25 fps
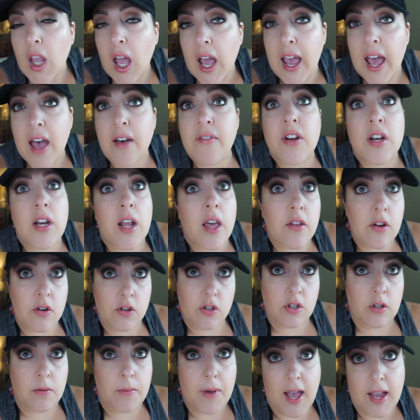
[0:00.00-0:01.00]
I have another
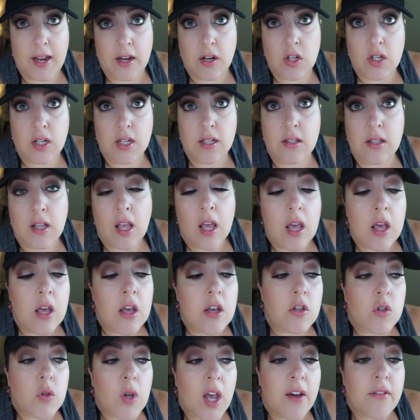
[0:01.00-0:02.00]
two packages.
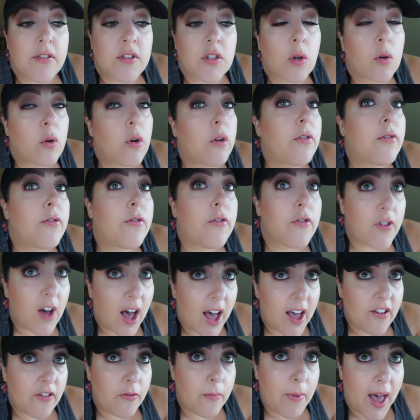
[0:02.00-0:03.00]
So I have a total of
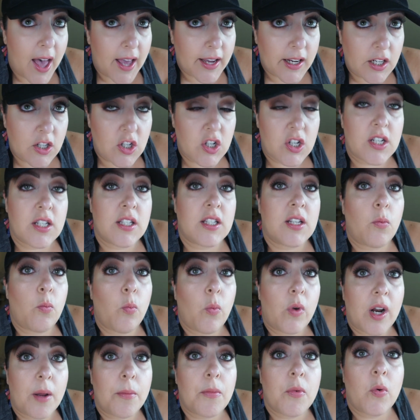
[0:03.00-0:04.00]
five packages
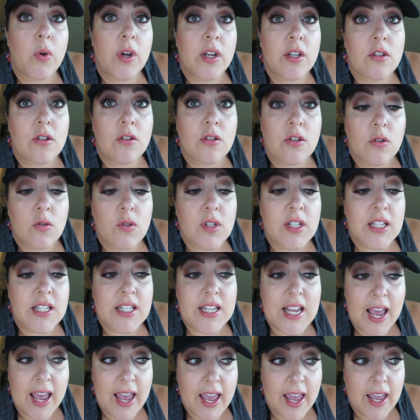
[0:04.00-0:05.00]
and what I'm going to do
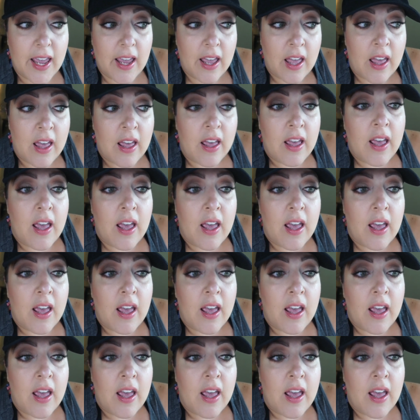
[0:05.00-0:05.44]
today